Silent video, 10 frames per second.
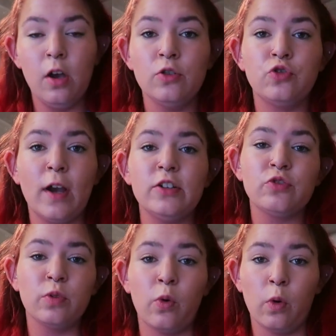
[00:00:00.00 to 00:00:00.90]
So I just
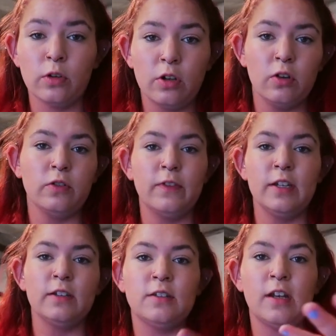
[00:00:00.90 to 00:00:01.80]
recorded all of this
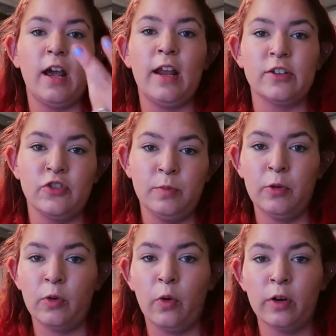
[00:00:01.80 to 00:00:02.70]
to not actually be
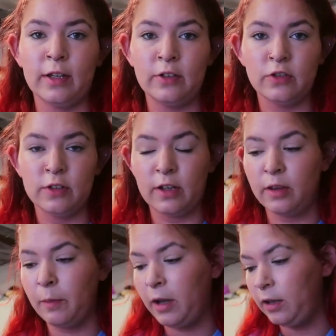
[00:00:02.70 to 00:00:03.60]
recording it just on the mic.